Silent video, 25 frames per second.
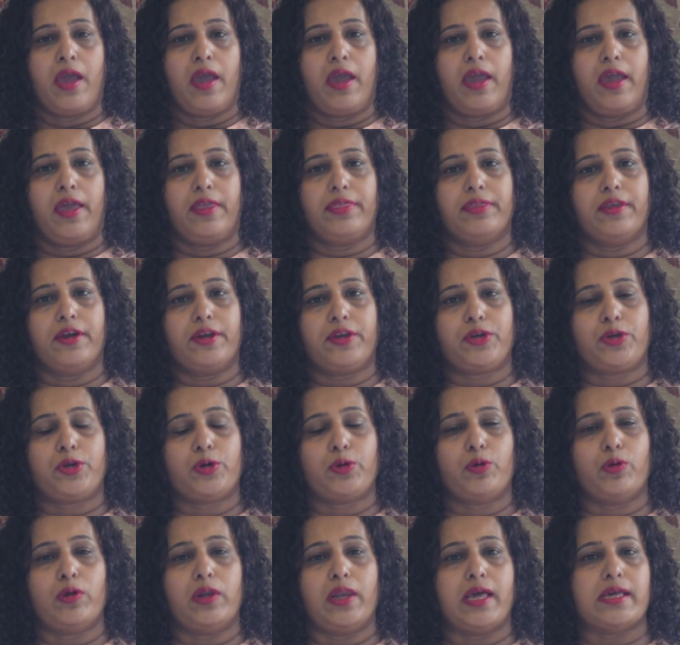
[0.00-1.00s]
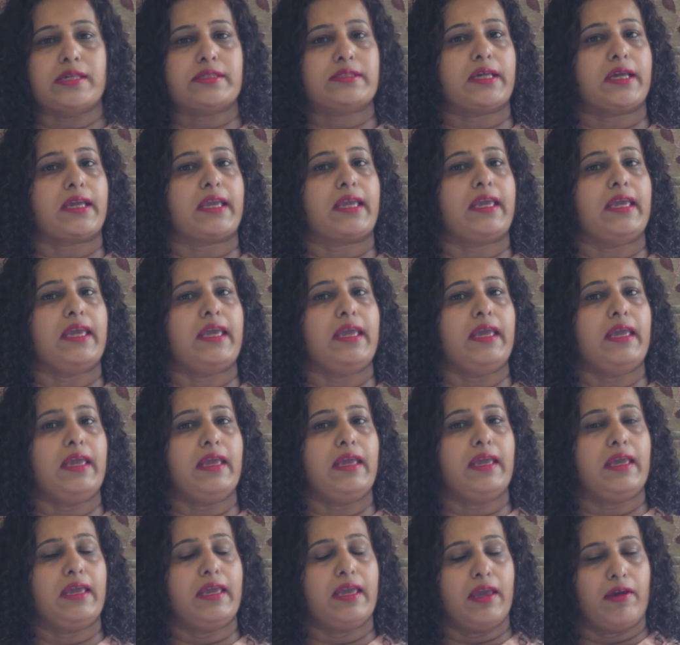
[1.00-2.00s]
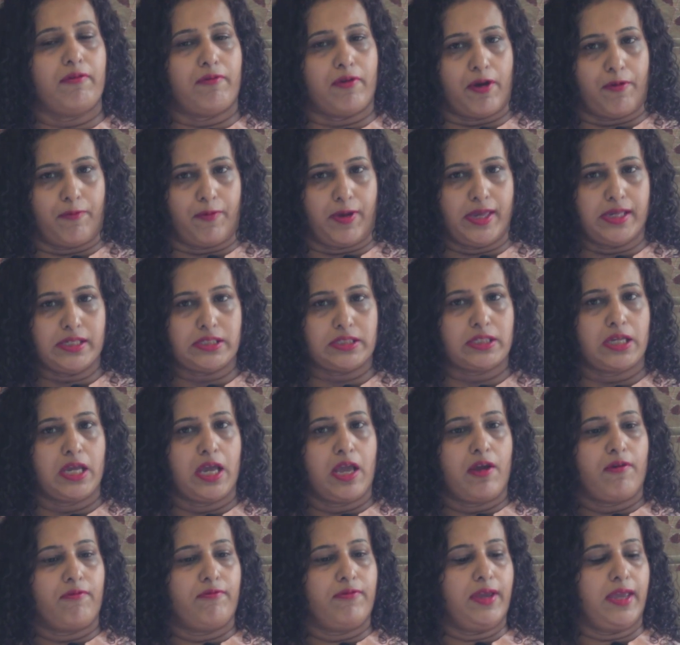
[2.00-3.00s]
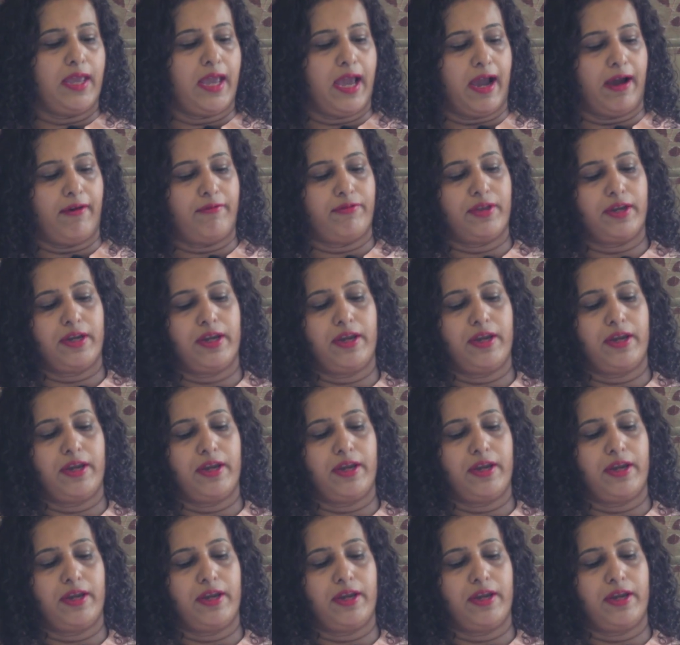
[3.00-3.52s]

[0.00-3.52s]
In the tool as the key giveaways, we have the